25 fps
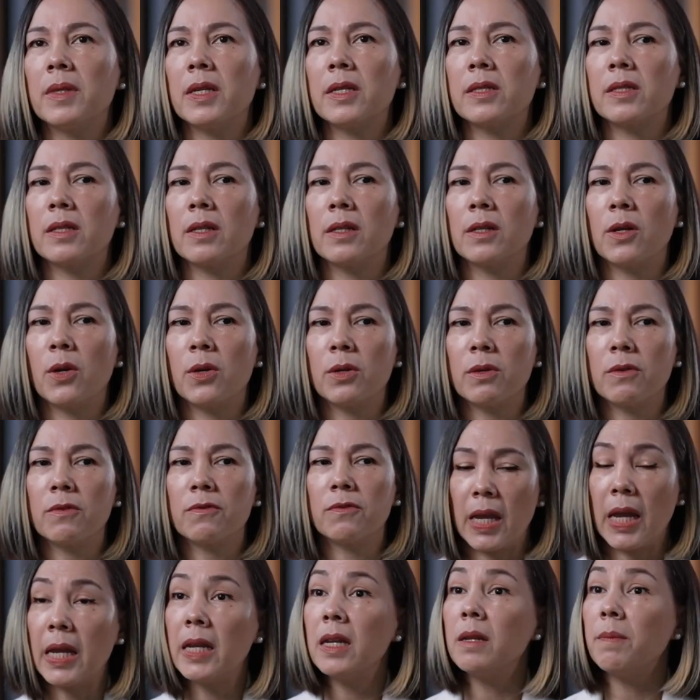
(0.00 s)
There's a lot
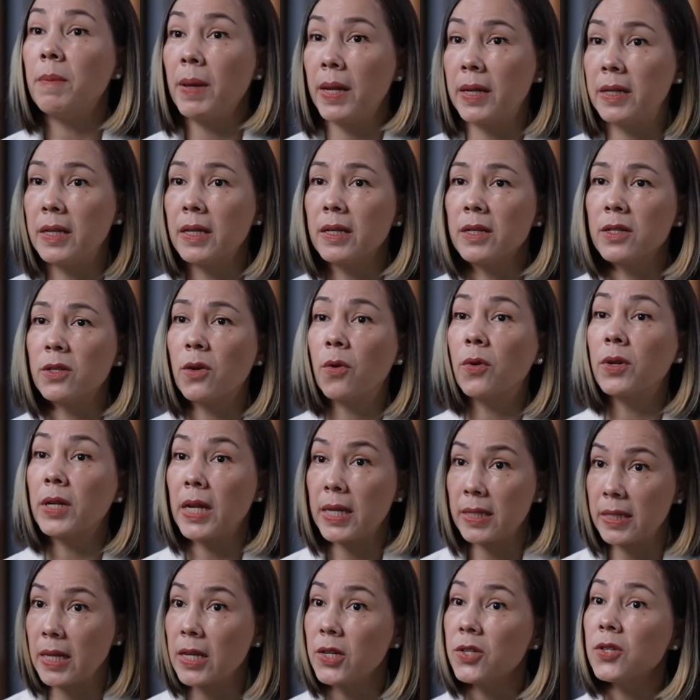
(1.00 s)
of independent
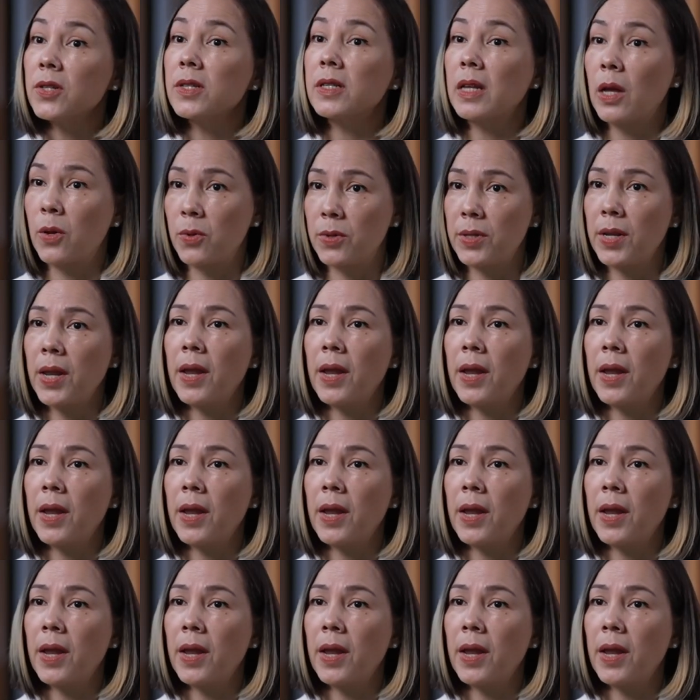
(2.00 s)
organizations out